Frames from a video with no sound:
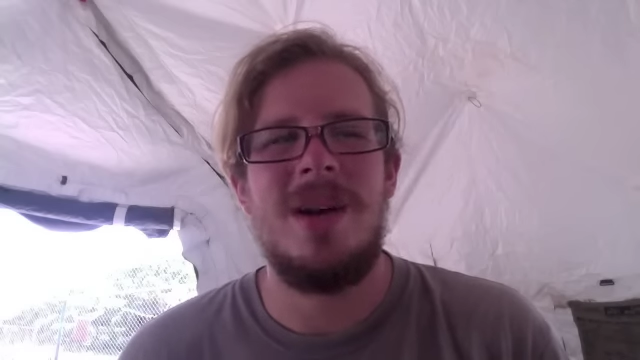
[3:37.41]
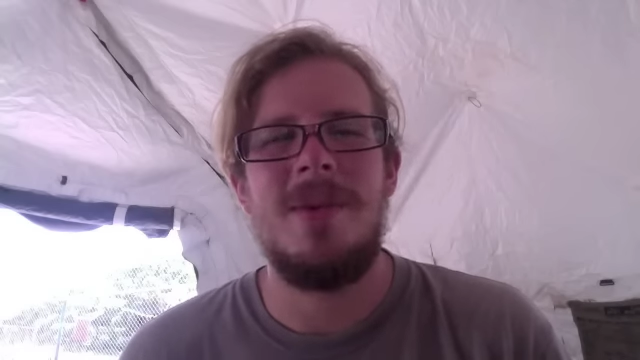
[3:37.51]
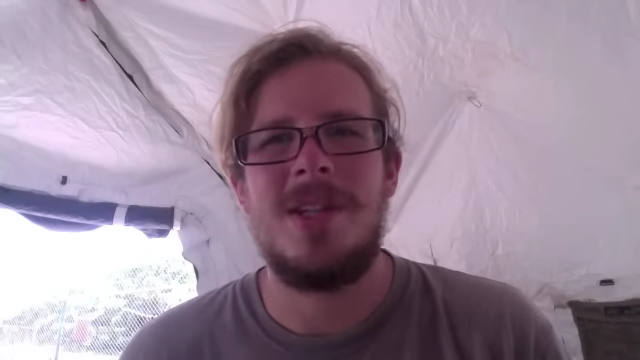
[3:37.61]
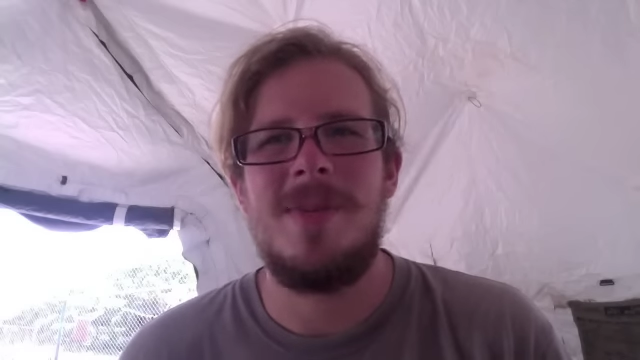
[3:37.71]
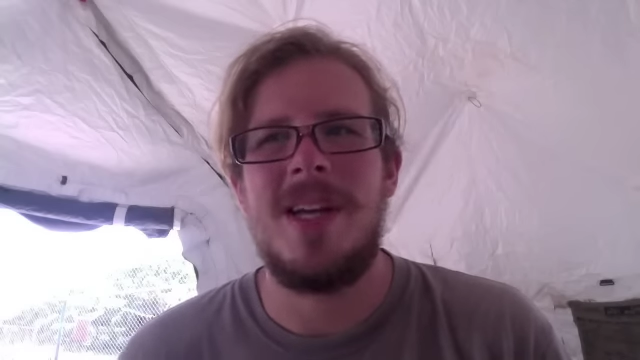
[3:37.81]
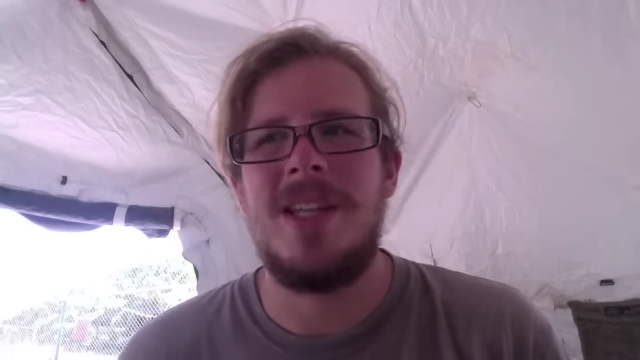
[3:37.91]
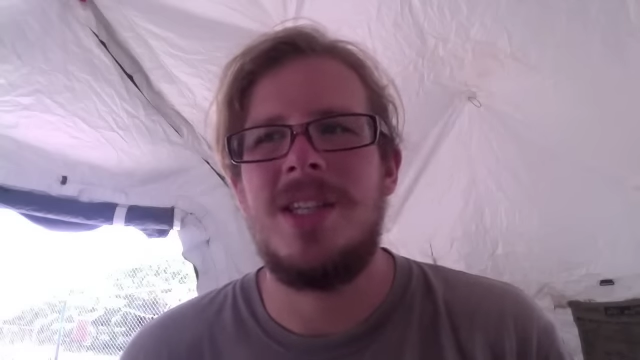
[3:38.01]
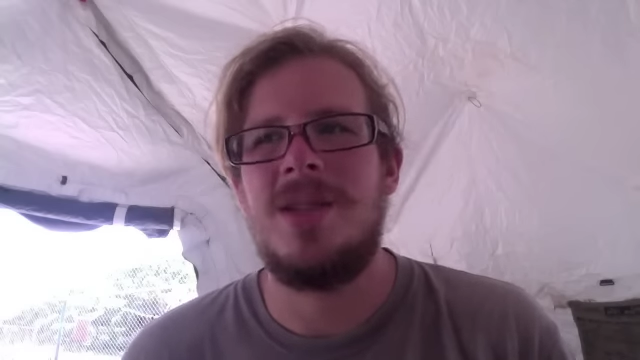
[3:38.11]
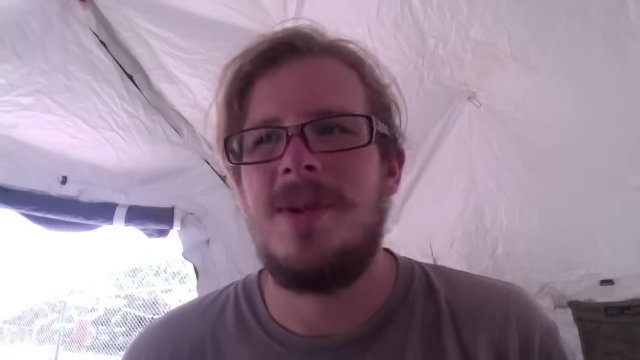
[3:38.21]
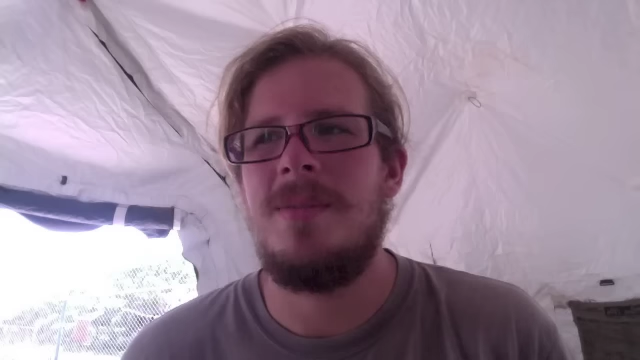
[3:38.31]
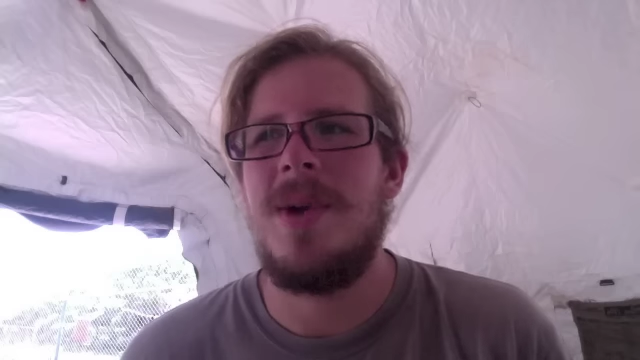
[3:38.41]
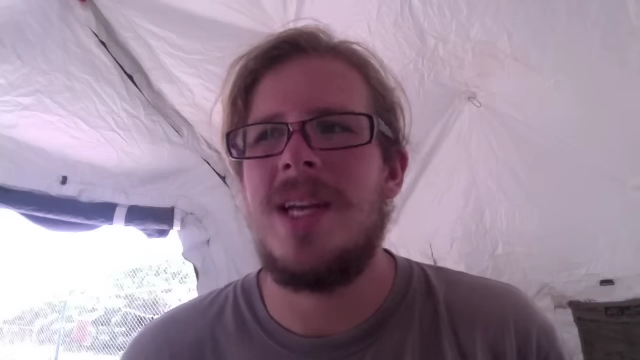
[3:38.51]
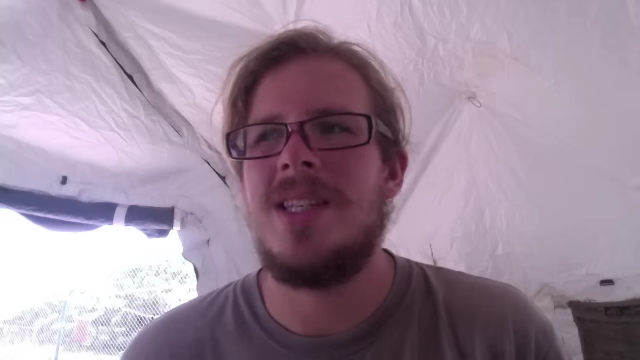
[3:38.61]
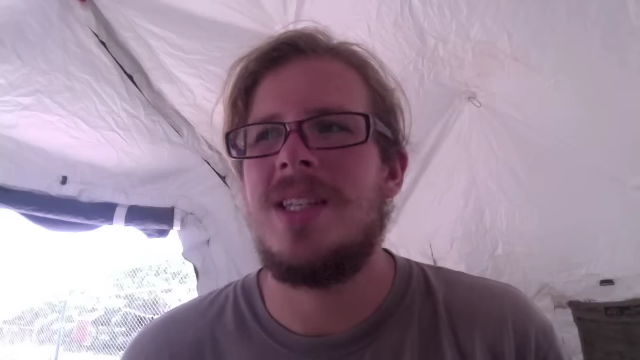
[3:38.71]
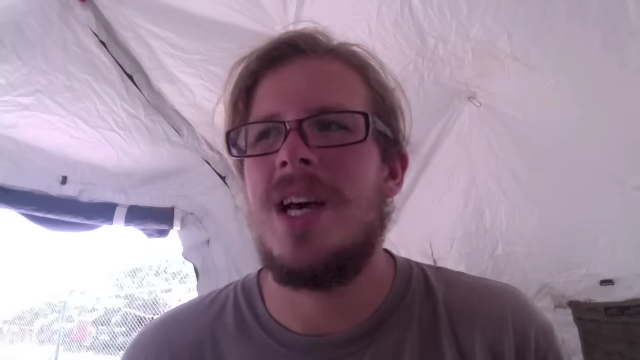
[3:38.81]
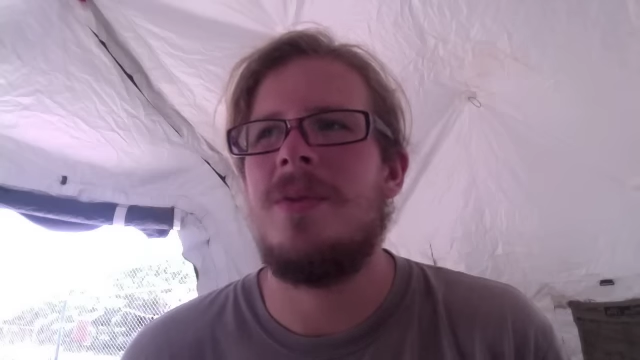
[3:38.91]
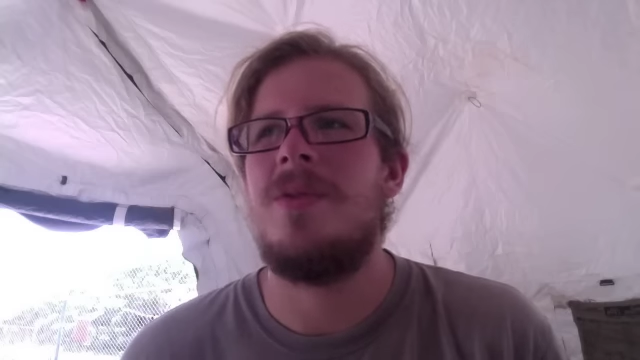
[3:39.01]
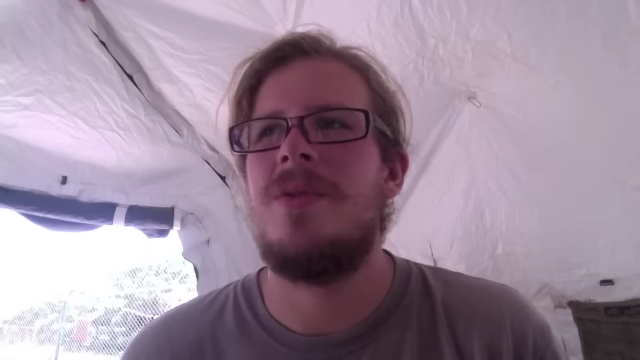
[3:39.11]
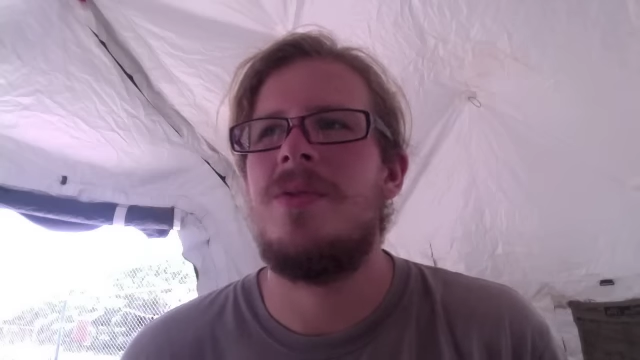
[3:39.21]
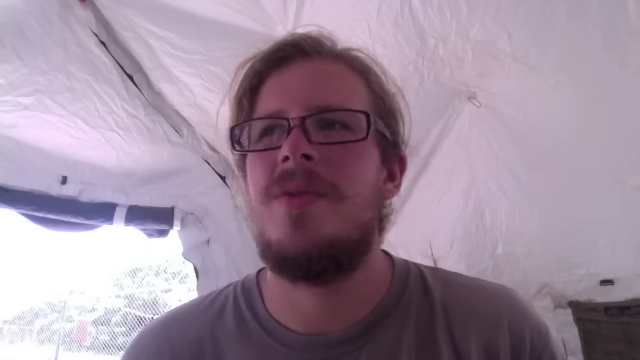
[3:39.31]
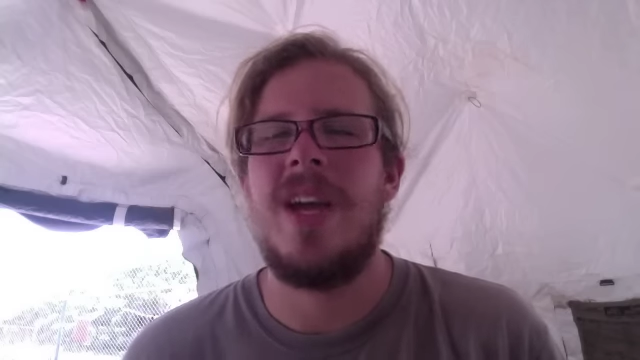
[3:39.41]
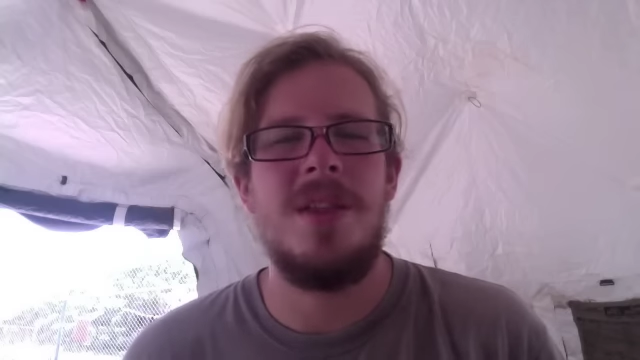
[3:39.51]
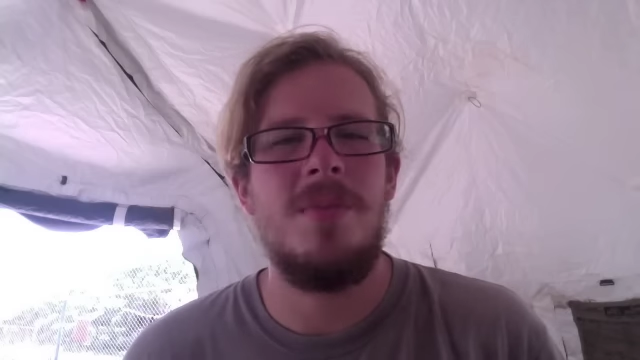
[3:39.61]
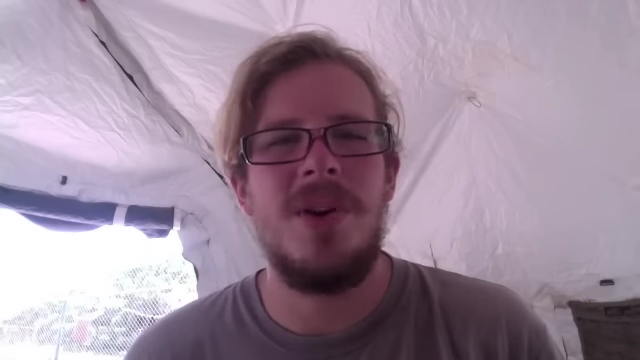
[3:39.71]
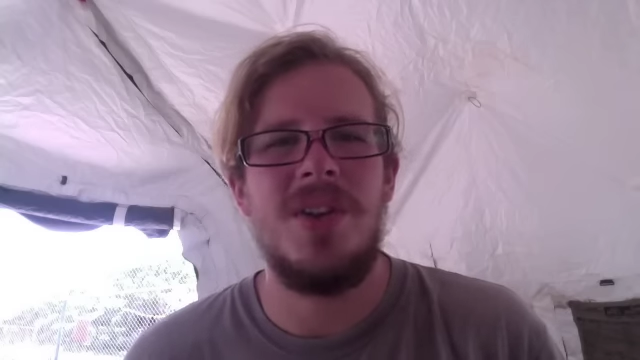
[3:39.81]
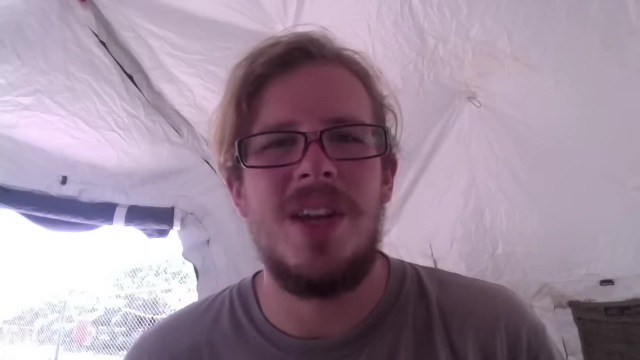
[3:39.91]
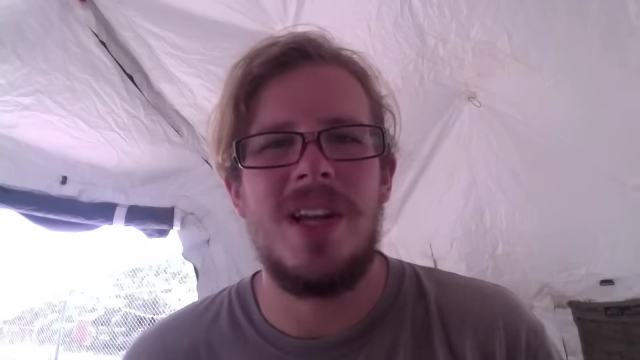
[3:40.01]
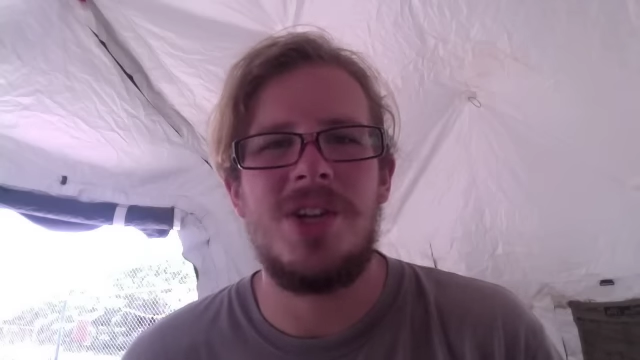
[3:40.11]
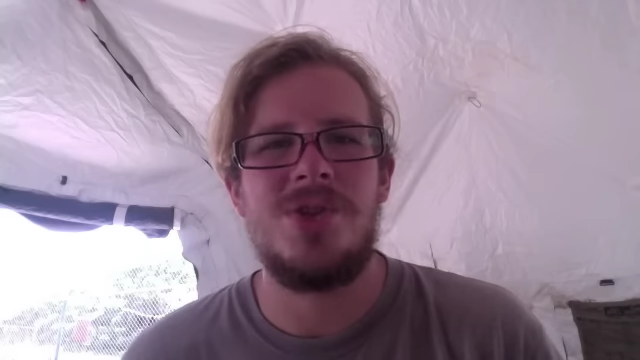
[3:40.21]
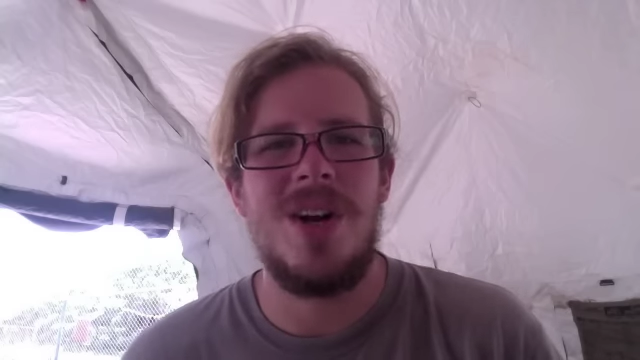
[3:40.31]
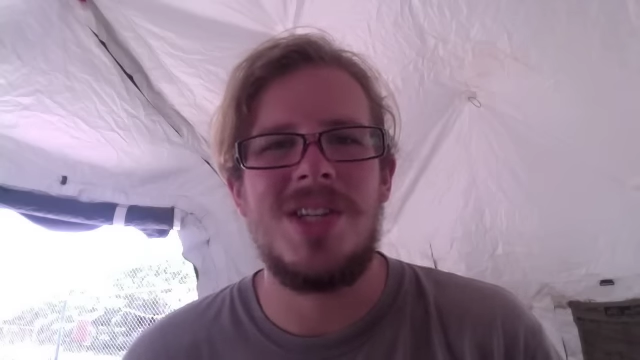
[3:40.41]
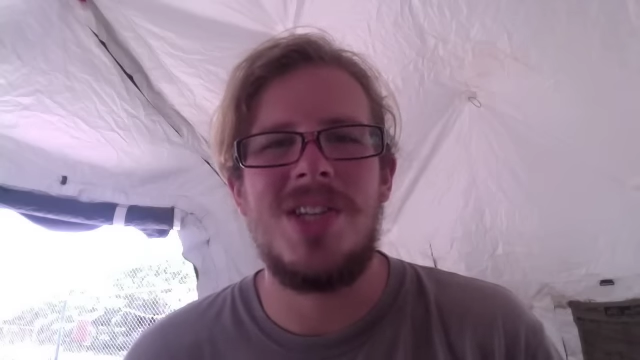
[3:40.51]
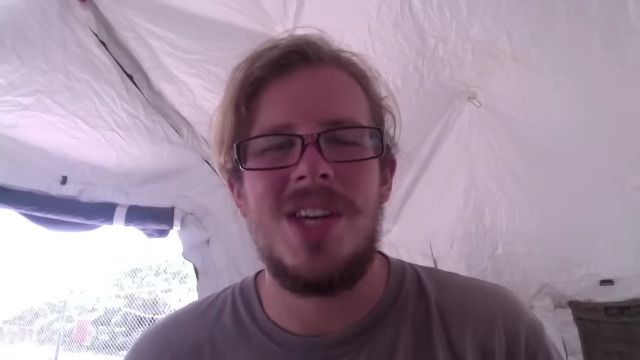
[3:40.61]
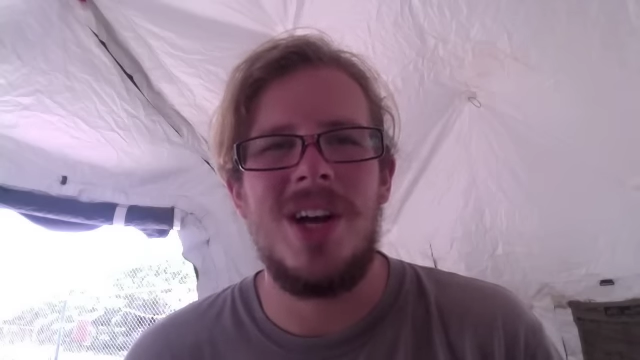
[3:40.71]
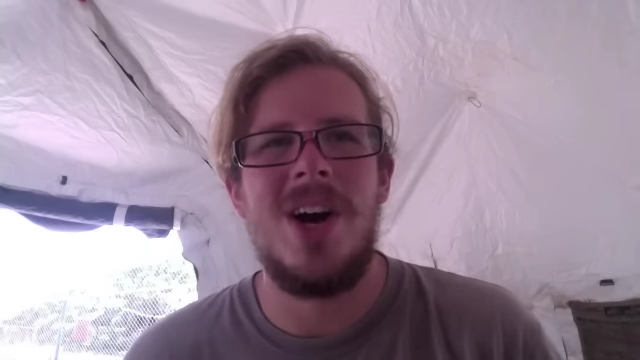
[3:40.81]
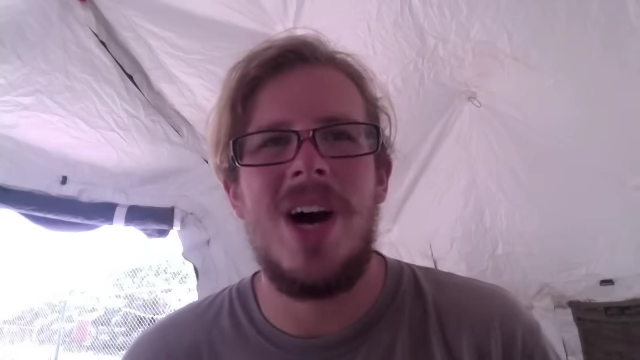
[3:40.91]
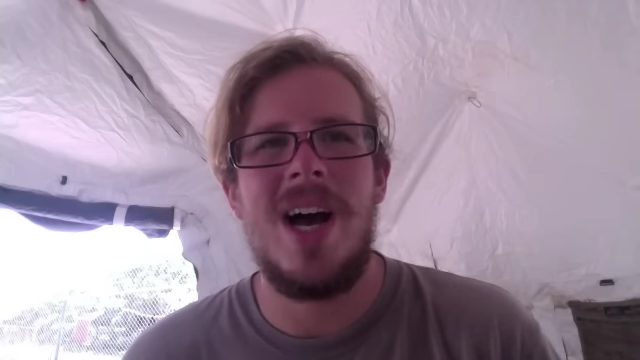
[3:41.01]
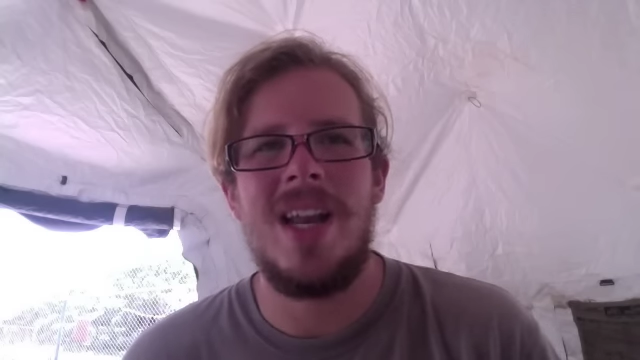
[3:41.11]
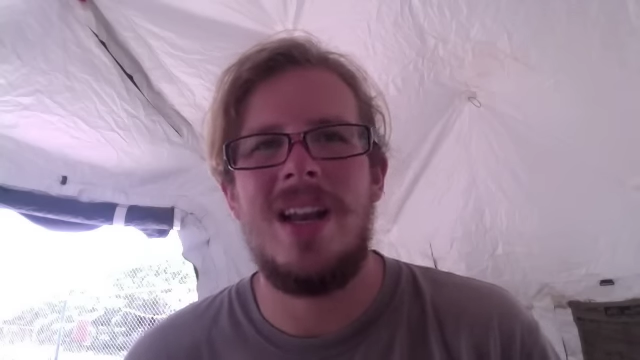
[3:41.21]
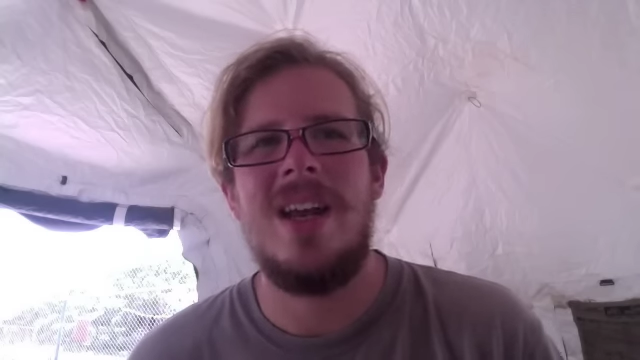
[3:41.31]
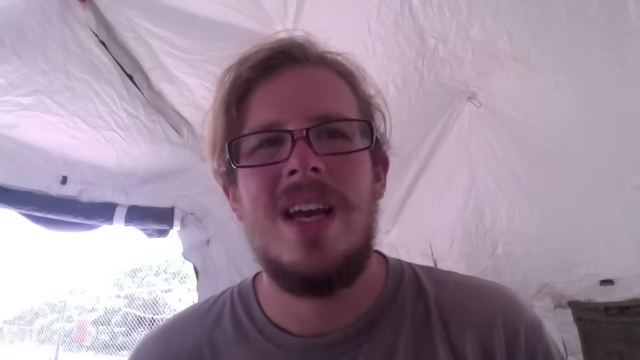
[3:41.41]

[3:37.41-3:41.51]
I'm expecting just to be an amazing time of faith building and trusting God. And